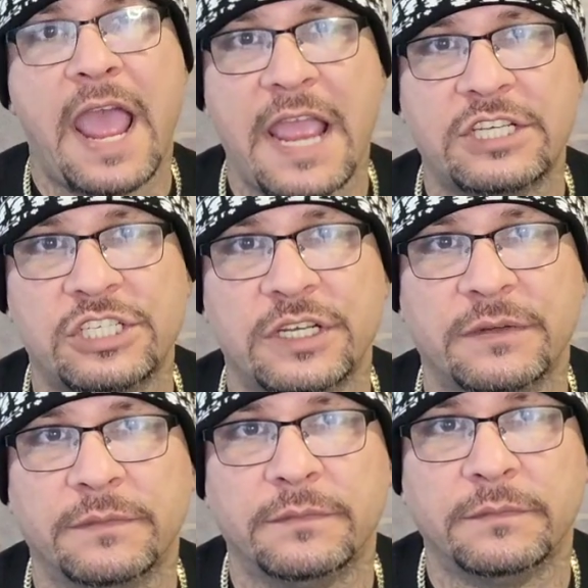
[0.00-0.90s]
action,
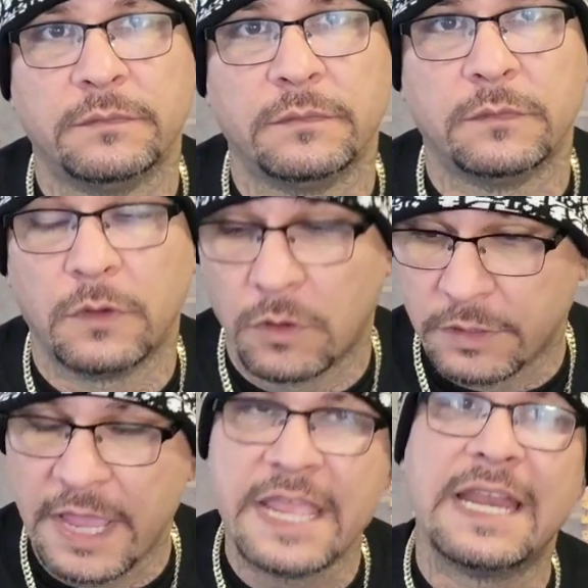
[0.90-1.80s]

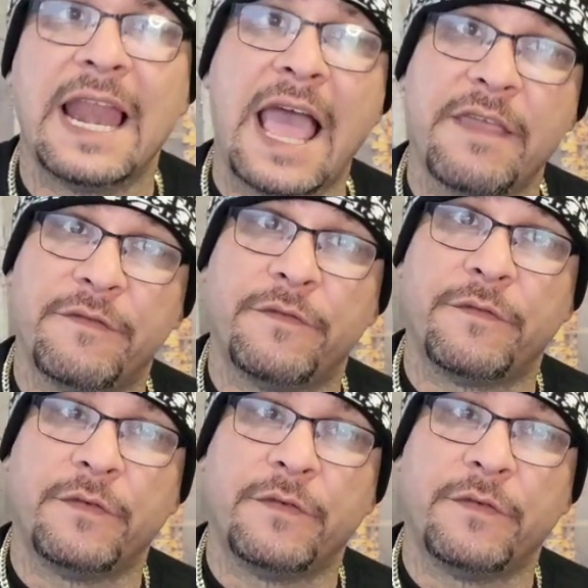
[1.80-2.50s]
okay, in life.